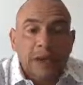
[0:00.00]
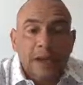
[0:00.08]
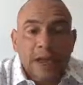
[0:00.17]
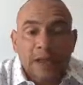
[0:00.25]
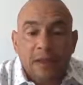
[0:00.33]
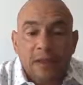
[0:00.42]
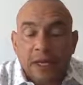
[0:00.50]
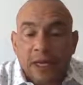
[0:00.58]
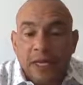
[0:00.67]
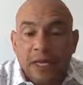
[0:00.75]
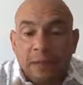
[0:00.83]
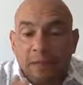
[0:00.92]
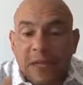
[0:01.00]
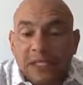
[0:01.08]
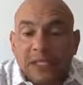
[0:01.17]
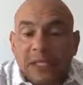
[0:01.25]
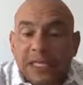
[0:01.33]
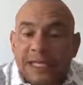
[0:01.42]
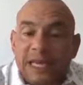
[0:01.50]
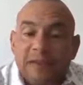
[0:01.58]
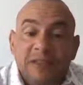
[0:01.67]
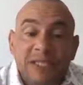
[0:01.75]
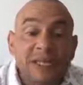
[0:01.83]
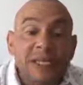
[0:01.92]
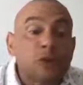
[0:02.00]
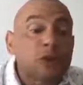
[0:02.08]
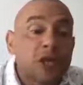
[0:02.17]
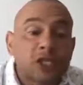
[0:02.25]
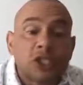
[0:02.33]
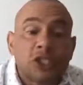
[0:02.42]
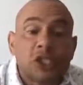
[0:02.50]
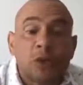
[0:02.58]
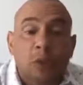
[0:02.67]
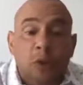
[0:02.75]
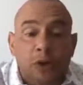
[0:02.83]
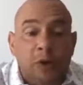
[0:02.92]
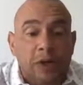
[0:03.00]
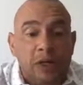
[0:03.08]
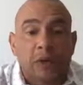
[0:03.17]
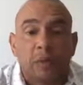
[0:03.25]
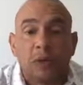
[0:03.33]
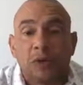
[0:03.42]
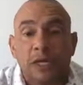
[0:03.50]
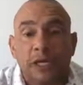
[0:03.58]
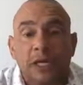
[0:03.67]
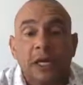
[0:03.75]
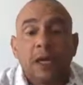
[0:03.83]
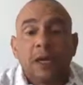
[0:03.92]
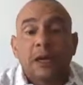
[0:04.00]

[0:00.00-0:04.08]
And basically it gave us an introduction to the Port Credit community. Now,